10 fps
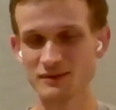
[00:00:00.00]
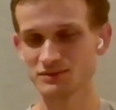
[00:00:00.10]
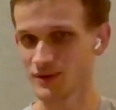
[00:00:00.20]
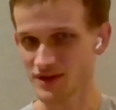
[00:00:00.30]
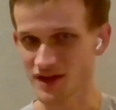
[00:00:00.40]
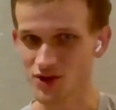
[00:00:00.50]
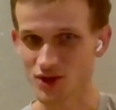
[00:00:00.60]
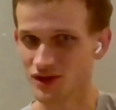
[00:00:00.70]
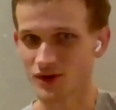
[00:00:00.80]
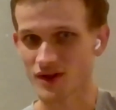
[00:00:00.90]

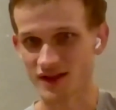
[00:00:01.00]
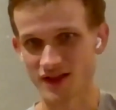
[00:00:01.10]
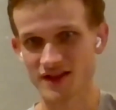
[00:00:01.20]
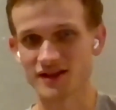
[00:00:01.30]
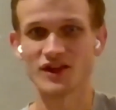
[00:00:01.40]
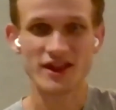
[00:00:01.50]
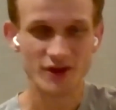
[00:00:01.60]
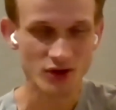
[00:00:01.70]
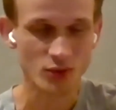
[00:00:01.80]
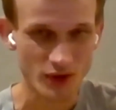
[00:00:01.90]
implementation, there's the stuff that
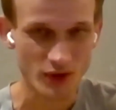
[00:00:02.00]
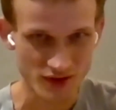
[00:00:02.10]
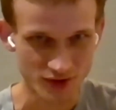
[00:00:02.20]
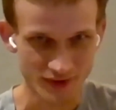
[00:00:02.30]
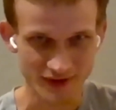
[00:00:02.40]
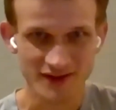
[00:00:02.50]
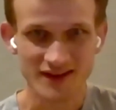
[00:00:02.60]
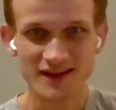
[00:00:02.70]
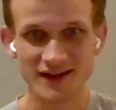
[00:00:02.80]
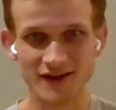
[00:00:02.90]
Starkware is doing,
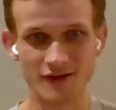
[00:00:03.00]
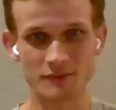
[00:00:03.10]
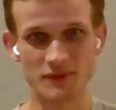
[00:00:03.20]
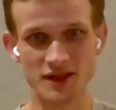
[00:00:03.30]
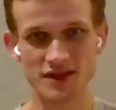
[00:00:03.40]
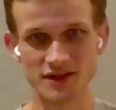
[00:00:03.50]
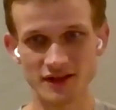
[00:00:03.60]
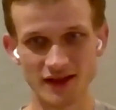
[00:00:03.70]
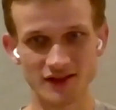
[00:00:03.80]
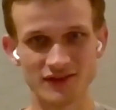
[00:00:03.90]
and
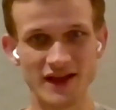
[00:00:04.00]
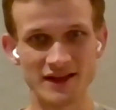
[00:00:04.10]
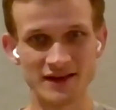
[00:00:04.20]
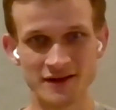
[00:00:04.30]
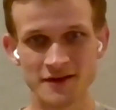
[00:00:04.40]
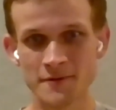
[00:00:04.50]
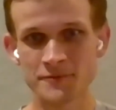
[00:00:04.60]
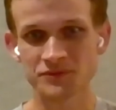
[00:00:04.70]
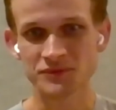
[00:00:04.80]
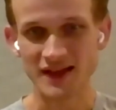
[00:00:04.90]
then
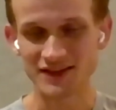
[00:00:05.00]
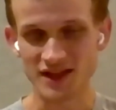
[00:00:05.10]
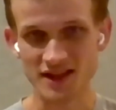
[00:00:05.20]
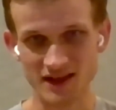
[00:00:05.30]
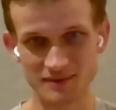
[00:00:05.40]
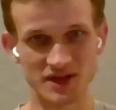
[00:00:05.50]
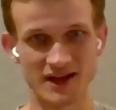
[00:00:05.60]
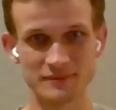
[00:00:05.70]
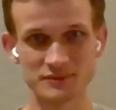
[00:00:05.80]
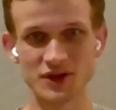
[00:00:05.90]
at the same
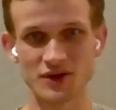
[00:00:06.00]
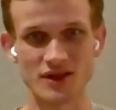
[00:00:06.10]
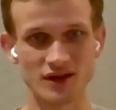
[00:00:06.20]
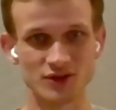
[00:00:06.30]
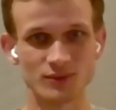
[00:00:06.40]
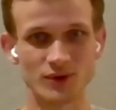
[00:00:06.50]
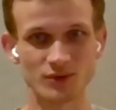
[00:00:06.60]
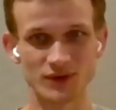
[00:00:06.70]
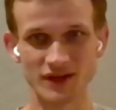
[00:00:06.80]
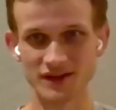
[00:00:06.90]
time, there's the work
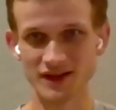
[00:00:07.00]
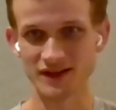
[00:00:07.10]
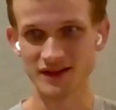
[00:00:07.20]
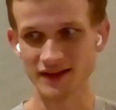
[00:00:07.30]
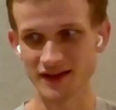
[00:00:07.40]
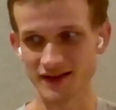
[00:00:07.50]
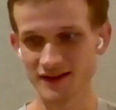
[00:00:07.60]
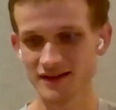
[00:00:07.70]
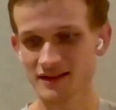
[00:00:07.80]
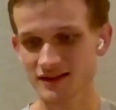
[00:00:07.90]
within the
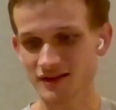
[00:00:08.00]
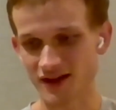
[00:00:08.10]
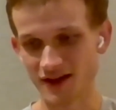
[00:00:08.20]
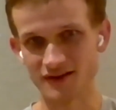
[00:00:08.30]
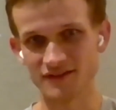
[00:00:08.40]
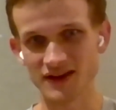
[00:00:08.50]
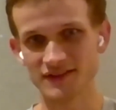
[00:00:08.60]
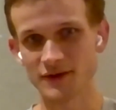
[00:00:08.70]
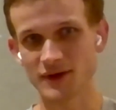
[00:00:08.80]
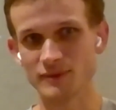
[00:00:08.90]
kind of
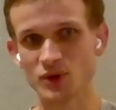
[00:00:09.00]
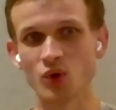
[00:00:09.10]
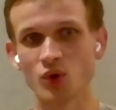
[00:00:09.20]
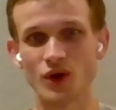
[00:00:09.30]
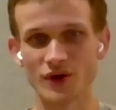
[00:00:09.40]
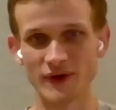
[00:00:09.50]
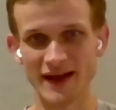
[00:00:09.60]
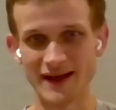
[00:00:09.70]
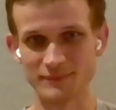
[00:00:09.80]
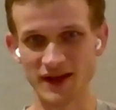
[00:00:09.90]
Ethereum core
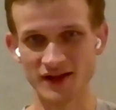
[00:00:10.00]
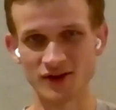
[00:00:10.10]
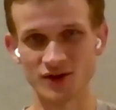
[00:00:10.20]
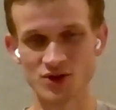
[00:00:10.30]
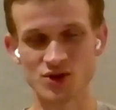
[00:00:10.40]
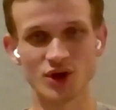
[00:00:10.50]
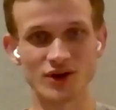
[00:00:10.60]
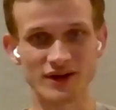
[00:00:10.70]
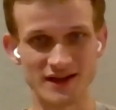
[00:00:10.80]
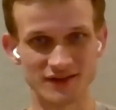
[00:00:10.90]
happening on
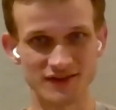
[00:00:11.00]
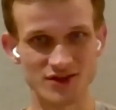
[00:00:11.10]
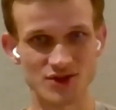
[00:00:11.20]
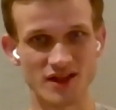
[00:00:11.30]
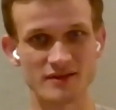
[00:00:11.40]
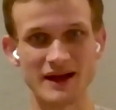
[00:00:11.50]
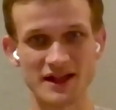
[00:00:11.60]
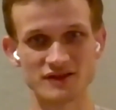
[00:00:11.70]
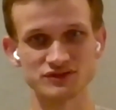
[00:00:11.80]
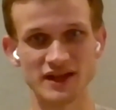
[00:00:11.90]
sharding to just
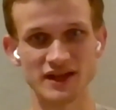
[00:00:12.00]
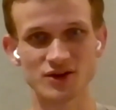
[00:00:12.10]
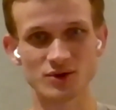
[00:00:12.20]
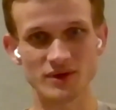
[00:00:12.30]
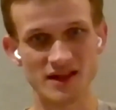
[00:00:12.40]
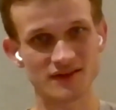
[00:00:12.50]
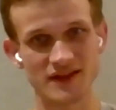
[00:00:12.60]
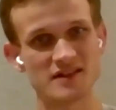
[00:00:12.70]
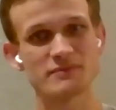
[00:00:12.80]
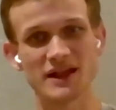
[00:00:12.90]
massively increase the
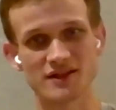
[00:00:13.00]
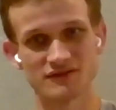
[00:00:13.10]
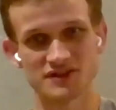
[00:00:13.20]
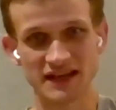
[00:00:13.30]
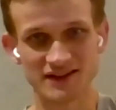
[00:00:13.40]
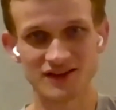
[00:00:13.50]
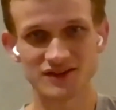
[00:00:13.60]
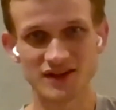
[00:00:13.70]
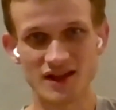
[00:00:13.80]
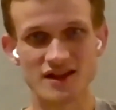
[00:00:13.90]
space of data that
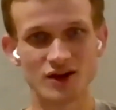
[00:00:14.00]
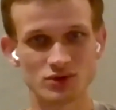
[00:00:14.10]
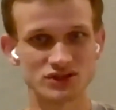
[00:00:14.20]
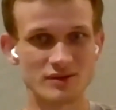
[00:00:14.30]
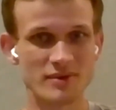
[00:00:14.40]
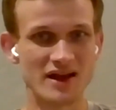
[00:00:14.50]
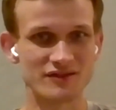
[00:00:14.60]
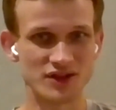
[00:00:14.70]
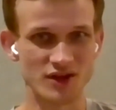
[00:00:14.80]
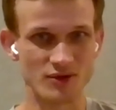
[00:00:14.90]
these rollups have
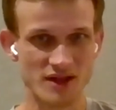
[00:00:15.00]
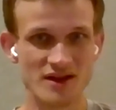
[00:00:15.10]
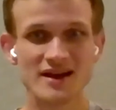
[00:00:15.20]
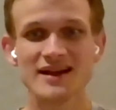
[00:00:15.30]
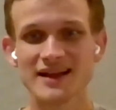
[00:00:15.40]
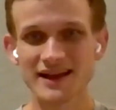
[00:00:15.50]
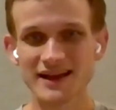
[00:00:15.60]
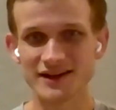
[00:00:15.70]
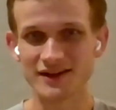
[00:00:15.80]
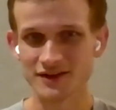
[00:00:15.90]
to use.
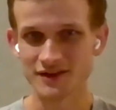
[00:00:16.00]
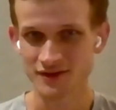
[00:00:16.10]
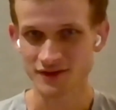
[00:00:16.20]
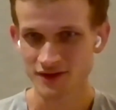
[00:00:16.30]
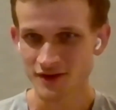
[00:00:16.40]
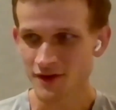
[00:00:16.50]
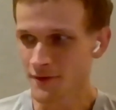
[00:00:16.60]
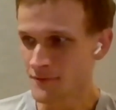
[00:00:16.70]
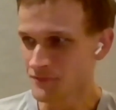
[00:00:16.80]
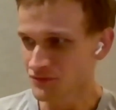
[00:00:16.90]
And
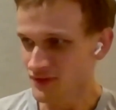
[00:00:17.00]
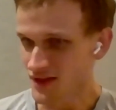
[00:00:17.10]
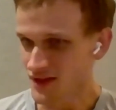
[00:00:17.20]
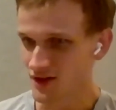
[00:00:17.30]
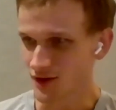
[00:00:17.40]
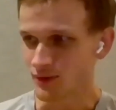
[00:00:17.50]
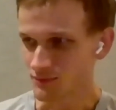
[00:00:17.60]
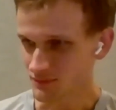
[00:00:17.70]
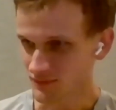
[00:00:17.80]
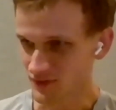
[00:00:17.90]

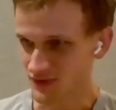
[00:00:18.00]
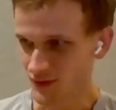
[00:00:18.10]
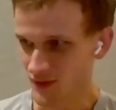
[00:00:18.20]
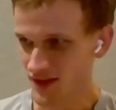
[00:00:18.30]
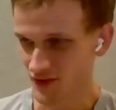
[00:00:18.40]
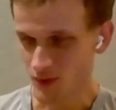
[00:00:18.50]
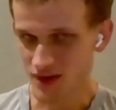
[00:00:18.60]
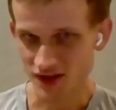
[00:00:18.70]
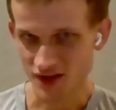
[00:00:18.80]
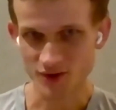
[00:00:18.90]
so those
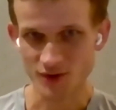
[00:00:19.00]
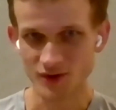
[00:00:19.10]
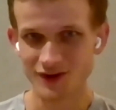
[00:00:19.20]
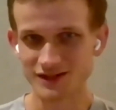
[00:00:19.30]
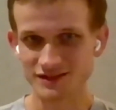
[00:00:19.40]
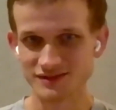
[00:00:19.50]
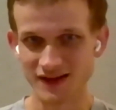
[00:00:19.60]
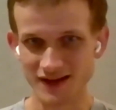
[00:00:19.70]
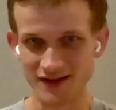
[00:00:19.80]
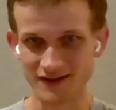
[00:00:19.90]
things are
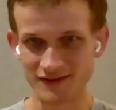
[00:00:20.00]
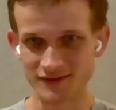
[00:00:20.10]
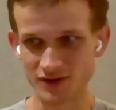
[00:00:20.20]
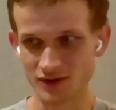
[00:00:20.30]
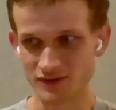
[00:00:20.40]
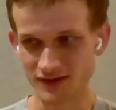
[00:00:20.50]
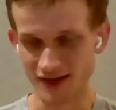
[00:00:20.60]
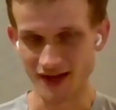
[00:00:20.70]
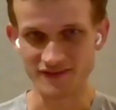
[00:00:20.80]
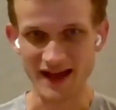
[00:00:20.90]
all
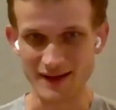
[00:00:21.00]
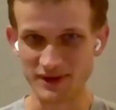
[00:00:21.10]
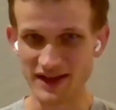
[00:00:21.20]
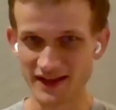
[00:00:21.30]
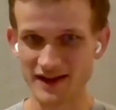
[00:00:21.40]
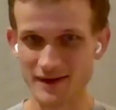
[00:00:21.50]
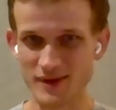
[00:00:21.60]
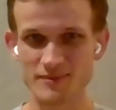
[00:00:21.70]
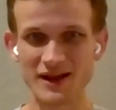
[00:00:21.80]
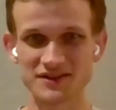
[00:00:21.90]
kind of happening, and I'm
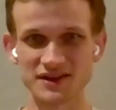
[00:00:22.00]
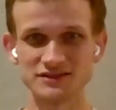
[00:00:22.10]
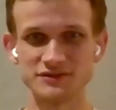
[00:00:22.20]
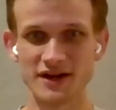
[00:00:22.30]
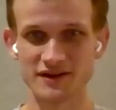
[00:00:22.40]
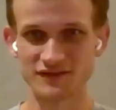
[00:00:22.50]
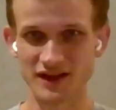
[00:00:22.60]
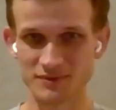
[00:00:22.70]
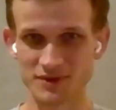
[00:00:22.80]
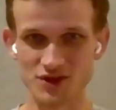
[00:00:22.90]
expecting a lot of
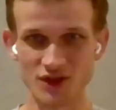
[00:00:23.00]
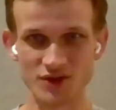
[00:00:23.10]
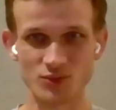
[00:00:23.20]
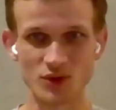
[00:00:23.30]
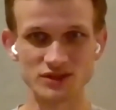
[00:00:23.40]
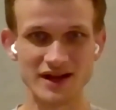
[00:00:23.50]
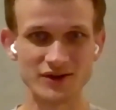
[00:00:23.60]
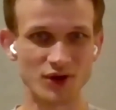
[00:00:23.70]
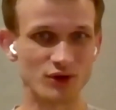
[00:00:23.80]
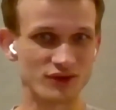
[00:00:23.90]
them to just roll
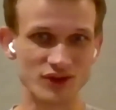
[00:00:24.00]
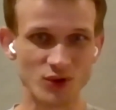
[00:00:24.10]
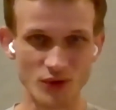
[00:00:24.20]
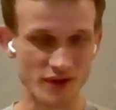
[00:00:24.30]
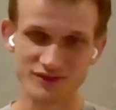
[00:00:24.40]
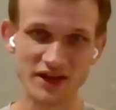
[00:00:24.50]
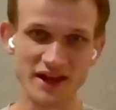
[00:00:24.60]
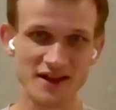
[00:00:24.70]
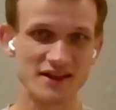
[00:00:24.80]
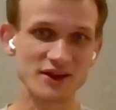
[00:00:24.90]
out over the course of the
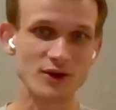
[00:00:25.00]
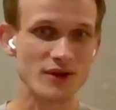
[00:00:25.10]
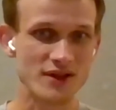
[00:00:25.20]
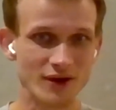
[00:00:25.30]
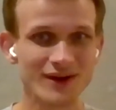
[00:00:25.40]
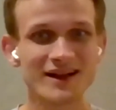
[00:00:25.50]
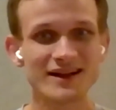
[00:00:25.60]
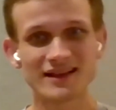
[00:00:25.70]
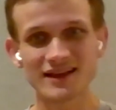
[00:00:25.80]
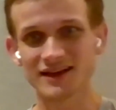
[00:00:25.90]
next year or so.
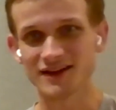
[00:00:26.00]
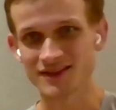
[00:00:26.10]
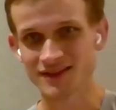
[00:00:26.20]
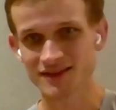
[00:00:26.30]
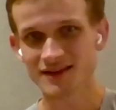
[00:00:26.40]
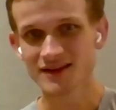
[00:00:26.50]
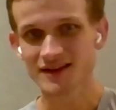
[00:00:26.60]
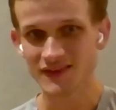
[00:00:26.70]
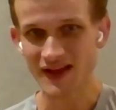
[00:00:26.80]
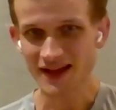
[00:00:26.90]
And
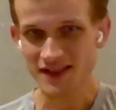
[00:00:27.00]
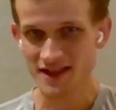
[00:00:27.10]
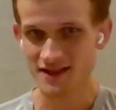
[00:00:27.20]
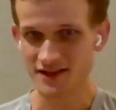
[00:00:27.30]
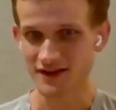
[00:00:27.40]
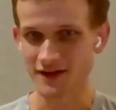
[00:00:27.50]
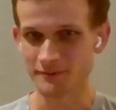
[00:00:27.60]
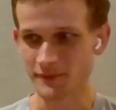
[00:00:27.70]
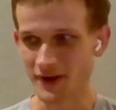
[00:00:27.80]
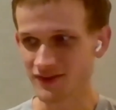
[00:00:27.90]
that's,
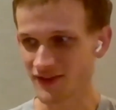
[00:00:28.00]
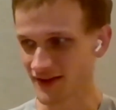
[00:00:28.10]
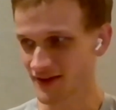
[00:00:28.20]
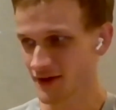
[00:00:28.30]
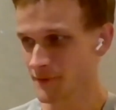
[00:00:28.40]
I think,